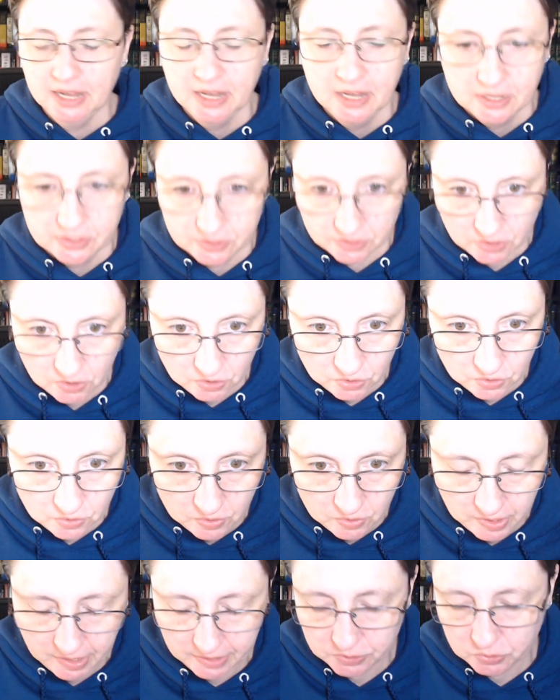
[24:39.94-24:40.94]
So
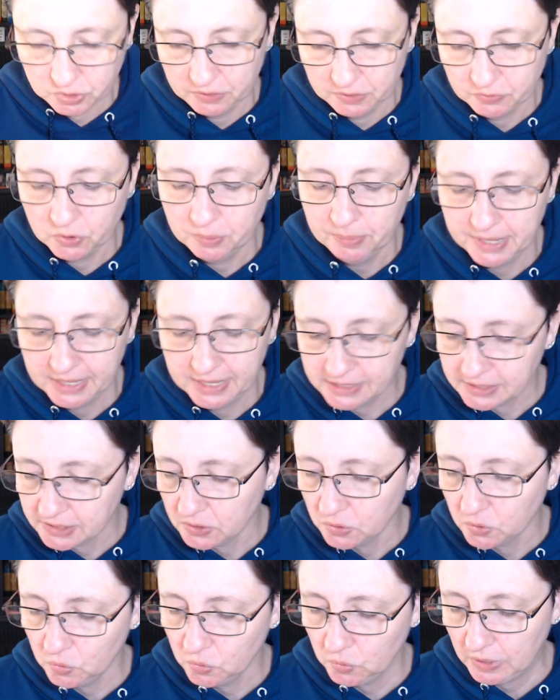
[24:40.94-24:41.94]
uh, 24 minutes.
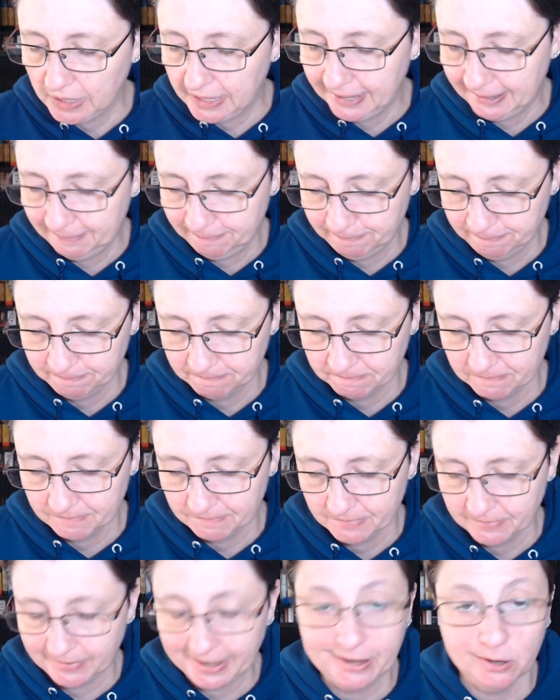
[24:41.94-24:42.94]
So um,
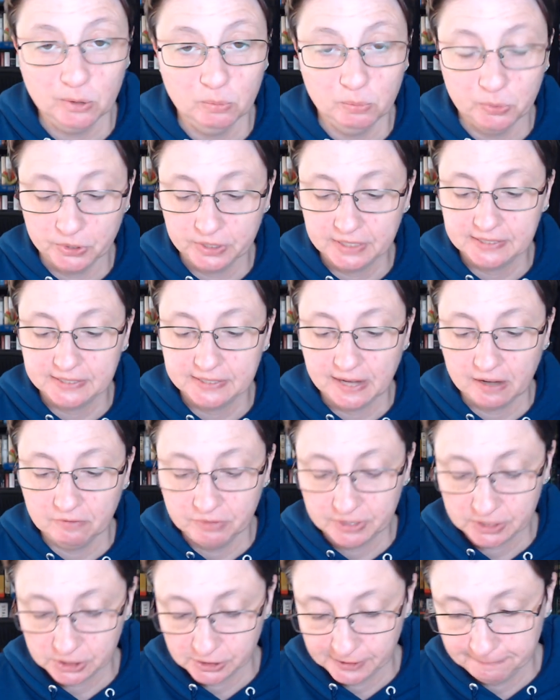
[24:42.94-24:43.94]
final book is
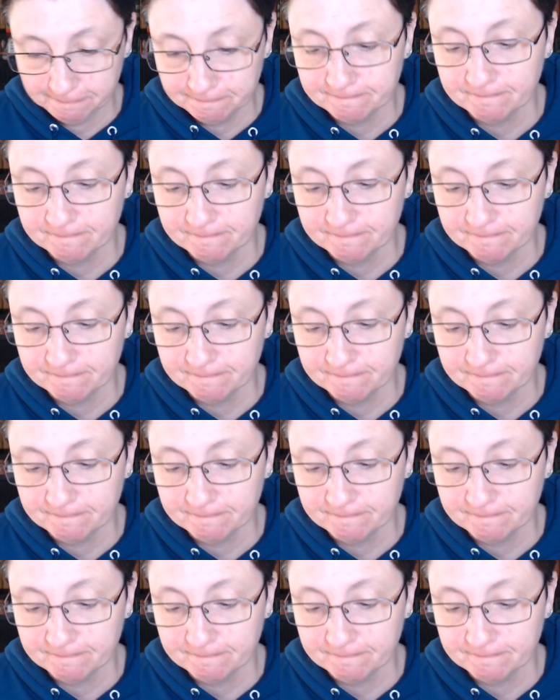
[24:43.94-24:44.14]
nonfiction.